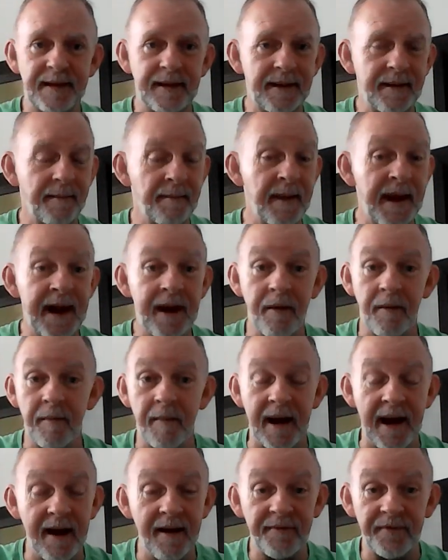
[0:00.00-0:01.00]
me or
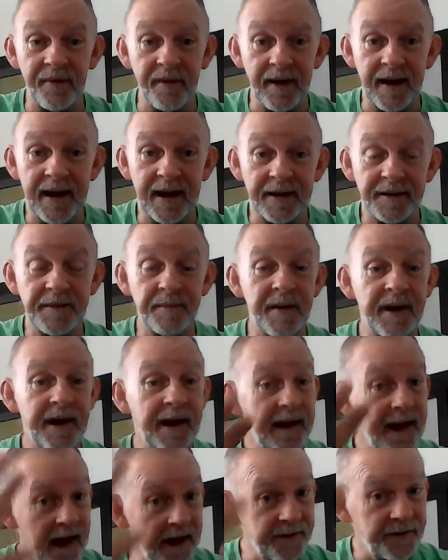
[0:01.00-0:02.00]
my friends, but
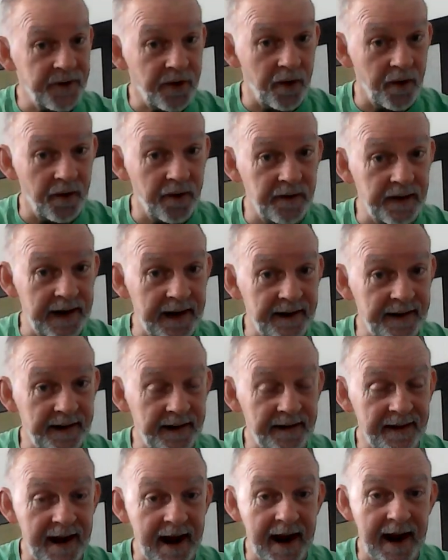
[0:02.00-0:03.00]
it got turned
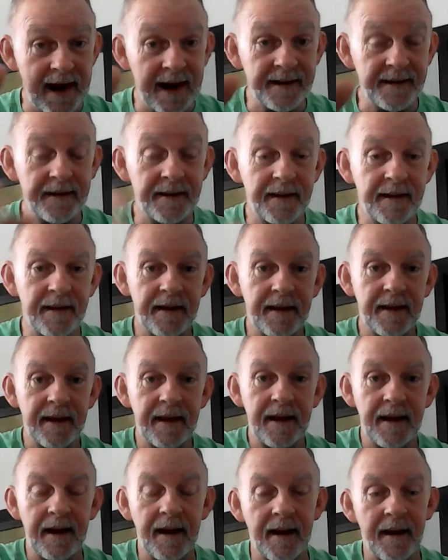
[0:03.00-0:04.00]
into that
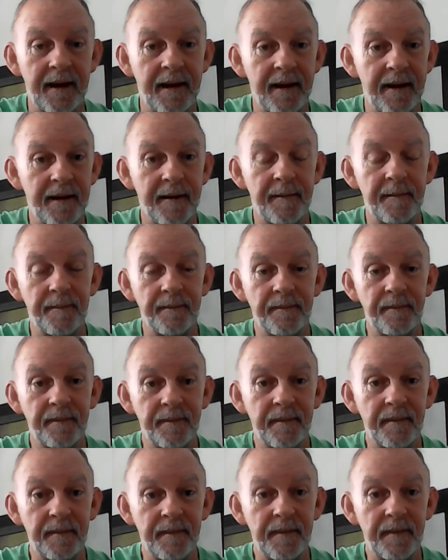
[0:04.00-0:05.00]

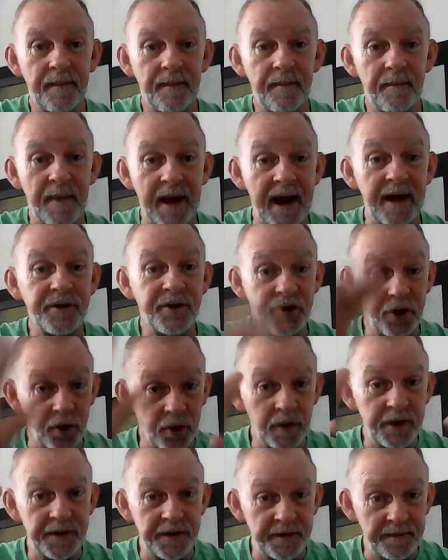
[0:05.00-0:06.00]
by
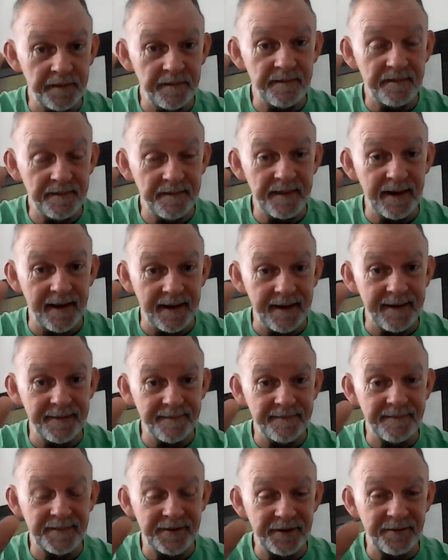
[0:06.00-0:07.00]
Jewish
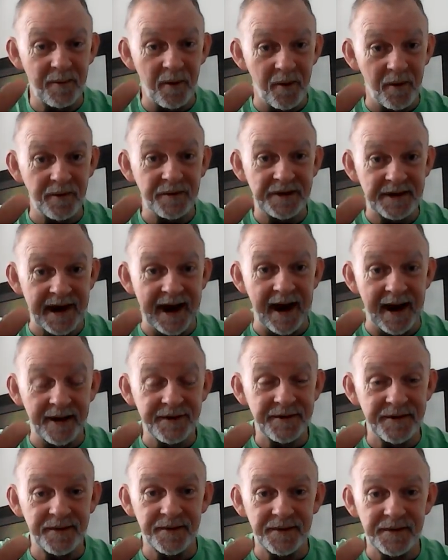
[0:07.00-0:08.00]

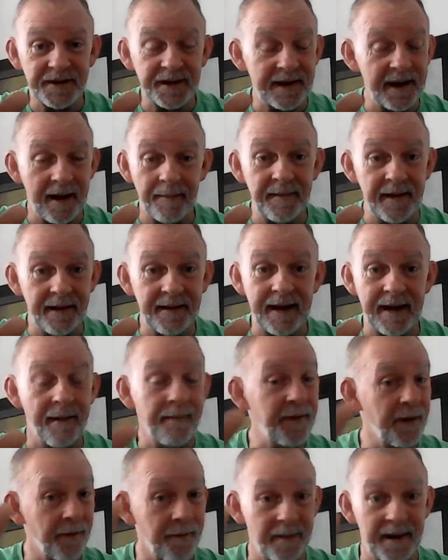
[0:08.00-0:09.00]
sportscasters. And
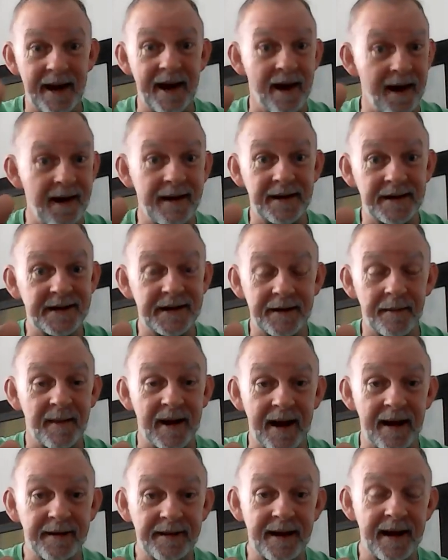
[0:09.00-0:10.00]
I'm going to be honest
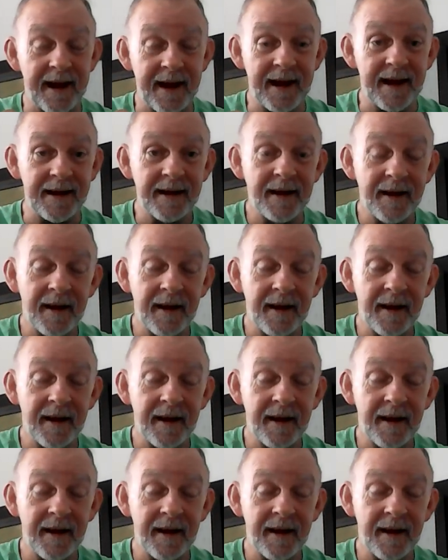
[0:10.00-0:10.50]
about that.